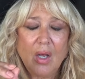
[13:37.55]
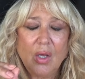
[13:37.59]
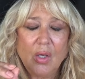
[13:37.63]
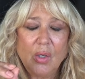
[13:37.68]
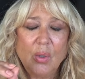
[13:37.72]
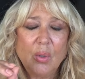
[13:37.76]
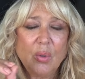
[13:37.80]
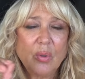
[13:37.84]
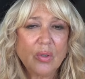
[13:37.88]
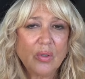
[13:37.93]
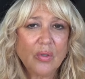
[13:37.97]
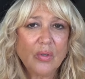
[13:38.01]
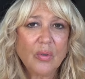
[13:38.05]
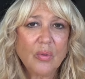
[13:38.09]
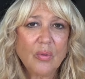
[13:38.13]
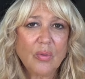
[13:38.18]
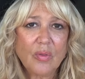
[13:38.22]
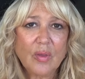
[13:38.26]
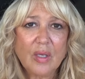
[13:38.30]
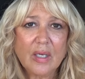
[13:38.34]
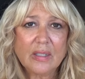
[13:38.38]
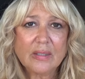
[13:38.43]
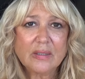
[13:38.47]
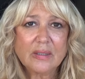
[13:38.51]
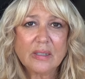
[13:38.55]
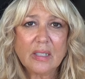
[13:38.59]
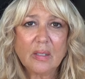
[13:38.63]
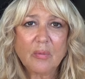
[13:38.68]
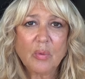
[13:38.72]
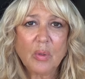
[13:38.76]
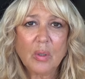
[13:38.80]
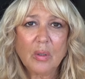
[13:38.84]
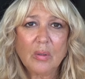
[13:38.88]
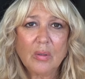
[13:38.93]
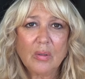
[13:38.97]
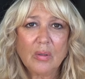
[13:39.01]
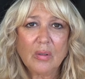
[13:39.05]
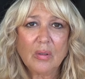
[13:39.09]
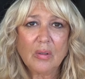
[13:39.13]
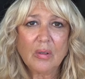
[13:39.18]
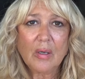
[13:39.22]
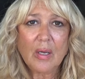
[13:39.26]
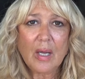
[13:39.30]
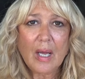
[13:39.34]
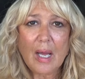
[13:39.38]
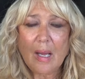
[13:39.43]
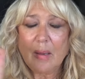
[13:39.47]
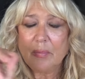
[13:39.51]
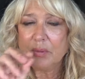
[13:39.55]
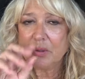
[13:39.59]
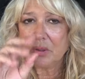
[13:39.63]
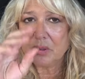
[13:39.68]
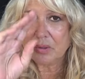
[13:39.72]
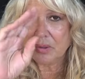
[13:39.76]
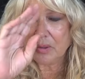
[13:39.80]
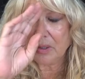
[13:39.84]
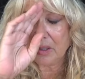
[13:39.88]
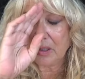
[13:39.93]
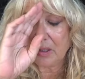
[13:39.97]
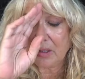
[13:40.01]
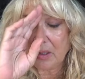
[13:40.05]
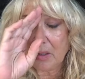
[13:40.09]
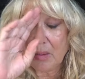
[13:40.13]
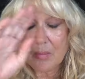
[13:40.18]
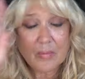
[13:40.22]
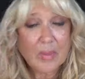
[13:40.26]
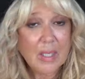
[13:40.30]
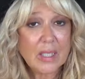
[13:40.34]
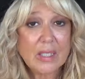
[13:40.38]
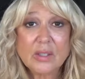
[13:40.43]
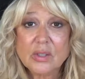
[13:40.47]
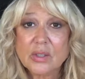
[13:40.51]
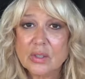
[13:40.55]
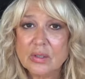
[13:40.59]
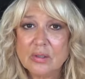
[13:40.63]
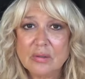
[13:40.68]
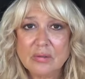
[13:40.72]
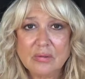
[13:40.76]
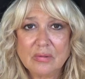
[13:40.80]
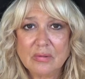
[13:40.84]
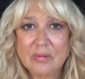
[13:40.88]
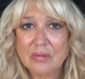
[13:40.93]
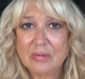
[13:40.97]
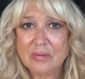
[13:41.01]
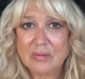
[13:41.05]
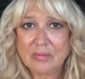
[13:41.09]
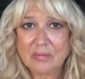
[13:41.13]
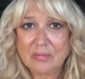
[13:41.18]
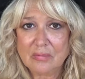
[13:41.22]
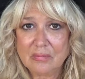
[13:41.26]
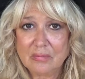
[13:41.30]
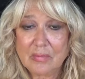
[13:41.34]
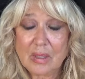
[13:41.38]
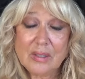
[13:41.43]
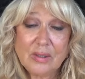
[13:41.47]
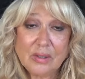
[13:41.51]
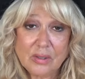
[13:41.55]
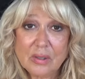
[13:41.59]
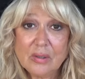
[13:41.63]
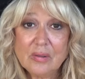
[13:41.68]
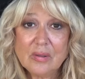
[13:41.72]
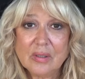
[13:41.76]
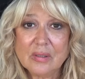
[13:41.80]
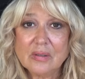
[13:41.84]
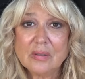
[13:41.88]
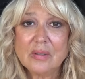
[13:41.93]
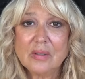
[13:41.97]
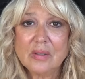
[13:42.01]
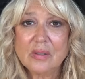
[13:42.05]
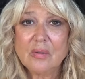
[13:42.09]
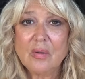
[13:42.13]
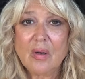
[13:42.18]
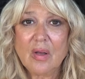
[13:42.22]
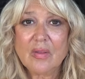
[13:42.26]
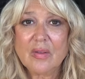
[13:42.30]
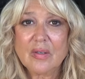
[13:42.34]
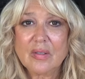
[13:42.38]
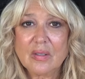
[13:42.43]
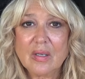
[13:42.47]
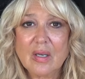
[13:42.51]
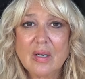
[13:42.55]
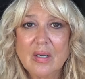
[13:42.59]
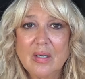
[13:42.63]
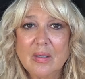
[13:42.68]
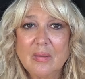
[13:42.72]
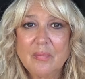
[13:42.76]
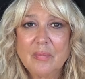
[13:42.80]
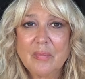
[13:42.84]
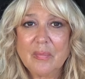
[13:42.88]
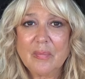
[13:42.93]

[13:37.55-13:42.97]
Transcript: you can do things that will absolutely amaze you. My students do all the time.